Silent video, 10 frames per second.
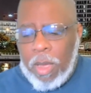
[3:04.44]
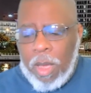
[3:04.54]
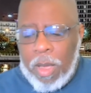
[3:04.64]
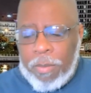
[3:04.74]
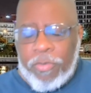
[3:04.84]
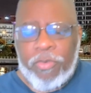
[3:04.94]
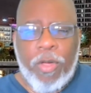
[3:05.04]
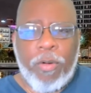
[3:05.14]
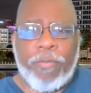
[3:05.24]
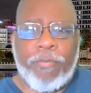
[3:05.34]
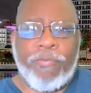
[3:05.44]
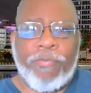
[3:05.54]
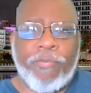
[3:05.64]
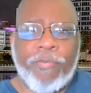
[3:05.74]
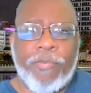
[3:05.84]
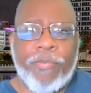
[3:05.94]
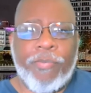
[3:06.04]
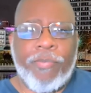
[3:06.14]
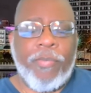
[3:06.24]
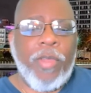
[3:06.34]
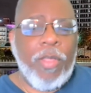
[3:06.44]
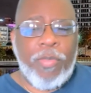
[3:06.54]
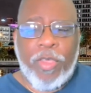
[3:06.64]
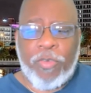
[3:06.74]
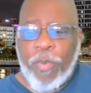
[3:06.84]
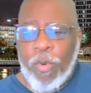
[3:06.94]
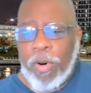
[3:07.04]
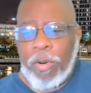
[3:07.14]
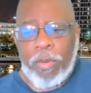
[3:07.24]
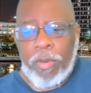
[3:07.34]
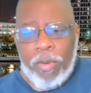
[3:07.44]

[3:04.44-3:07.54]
Um, so this poor,